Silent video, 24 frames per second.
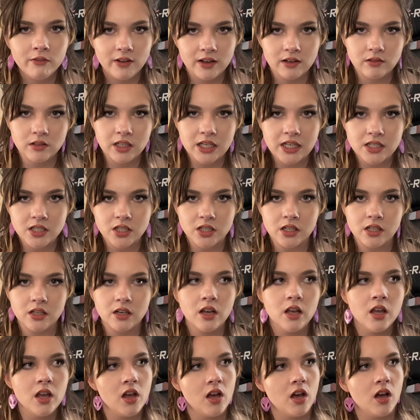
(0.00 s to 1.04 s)
foundation
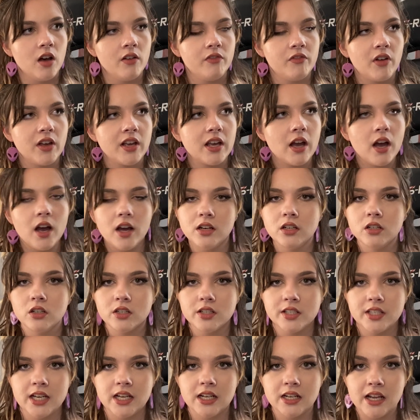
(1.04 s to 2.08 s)
of
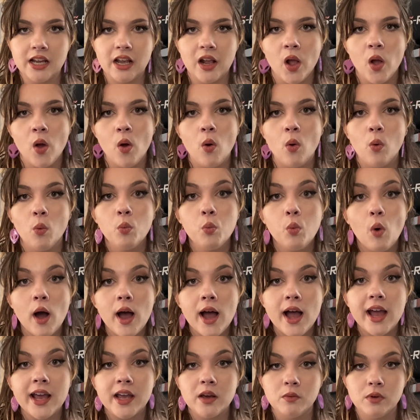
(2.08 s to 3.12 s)
understanding
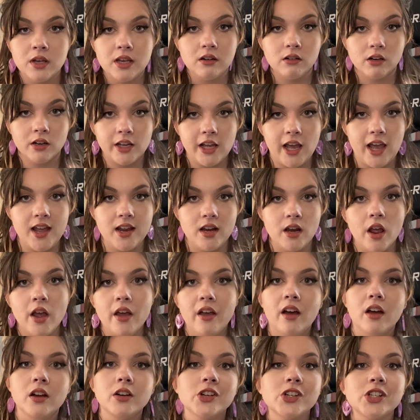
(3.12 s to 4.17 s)
why we create,
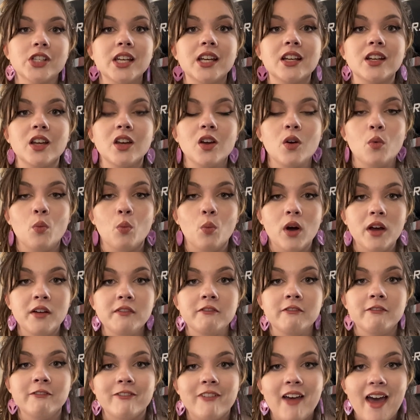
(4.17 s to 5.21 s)
understanding what
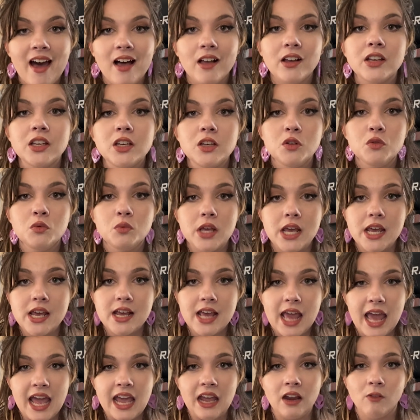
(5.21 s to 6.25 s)
value we
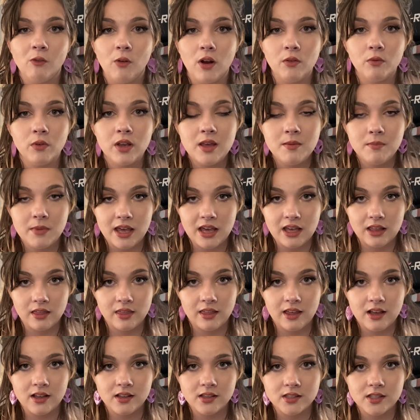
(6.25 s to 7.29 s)
gain when we make
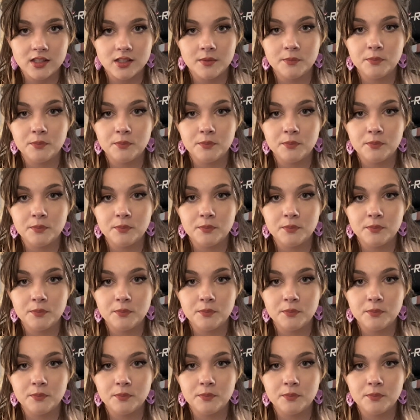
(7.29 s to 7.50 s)
things.